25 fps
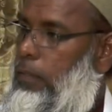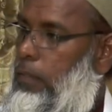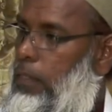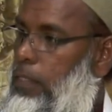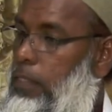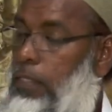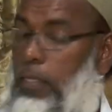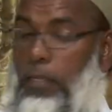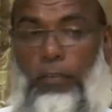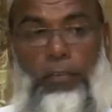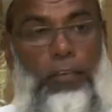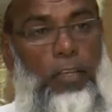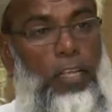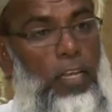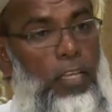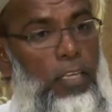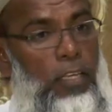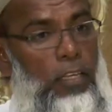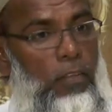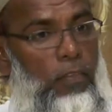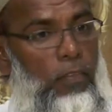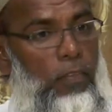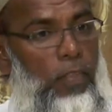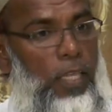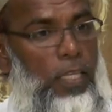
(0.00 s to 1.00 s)
I say, really?
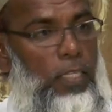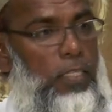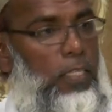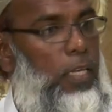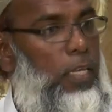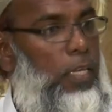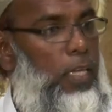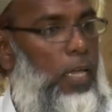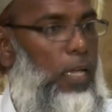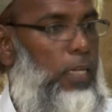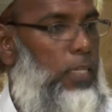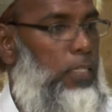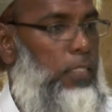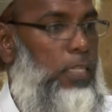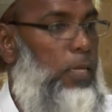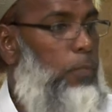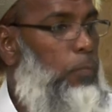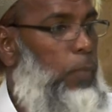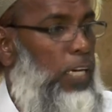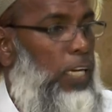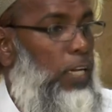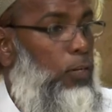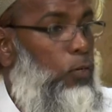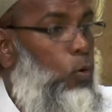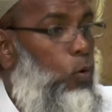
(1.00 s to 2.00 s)
I say, yeah. You say,
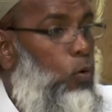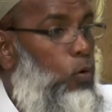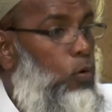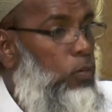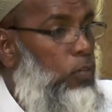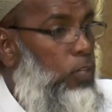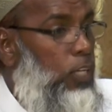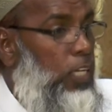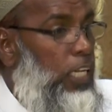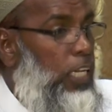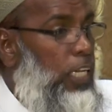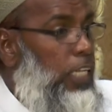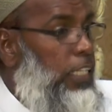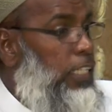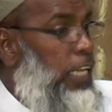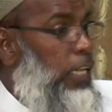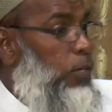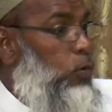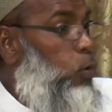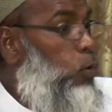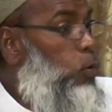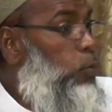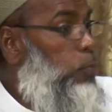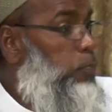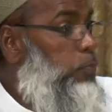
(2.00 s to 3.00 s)
but they don't
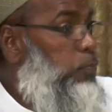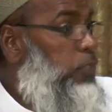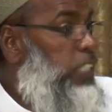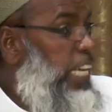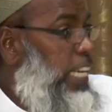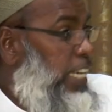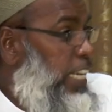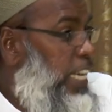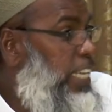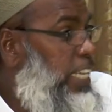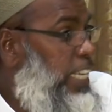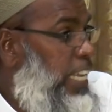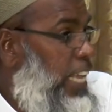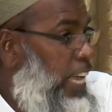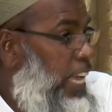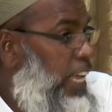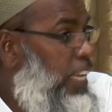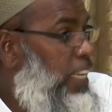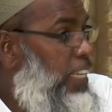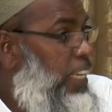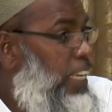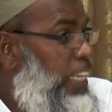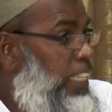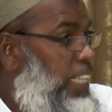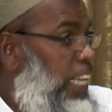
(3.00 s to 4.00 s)
take it there.
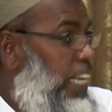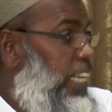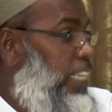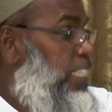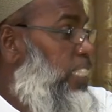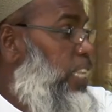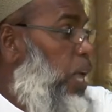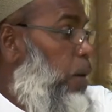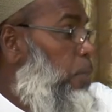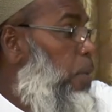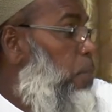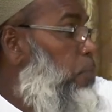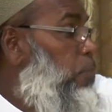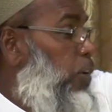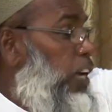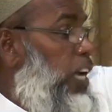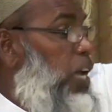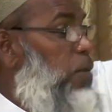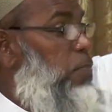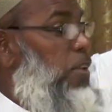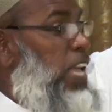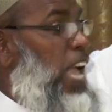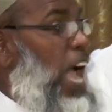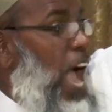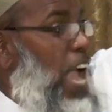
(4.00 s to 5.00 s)
They just tell me, bring
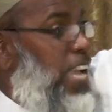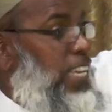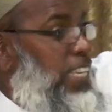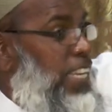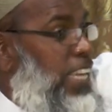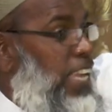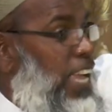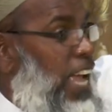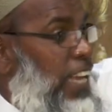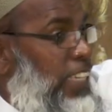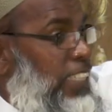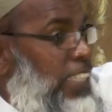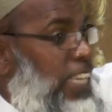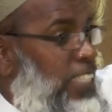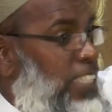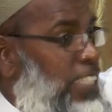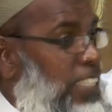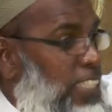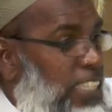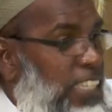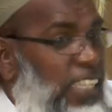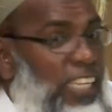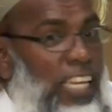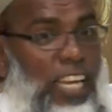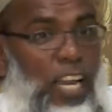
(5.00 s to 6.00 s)
it behind there and
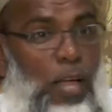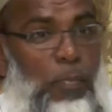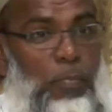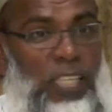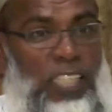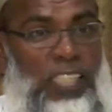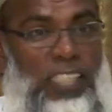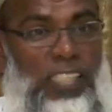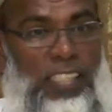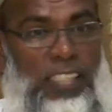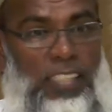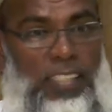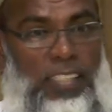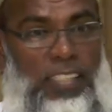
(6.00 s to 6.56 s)
just give them it.